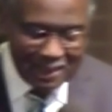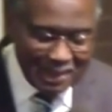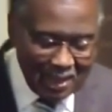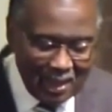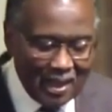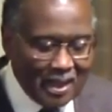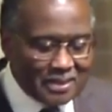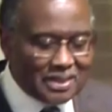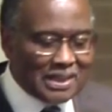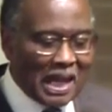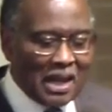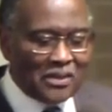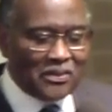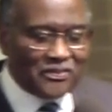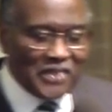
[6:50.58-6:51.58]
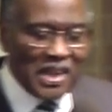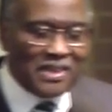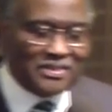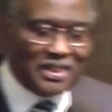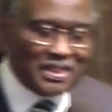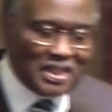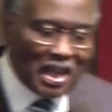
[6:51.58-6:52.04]
God, our
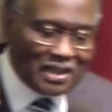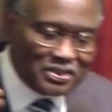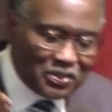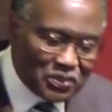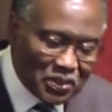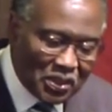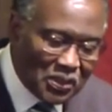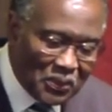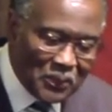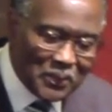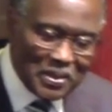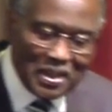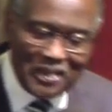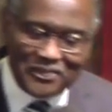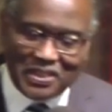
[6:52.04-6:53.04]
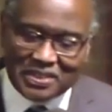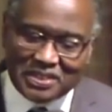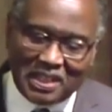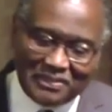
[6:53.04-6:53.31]
faith cannot grow if it's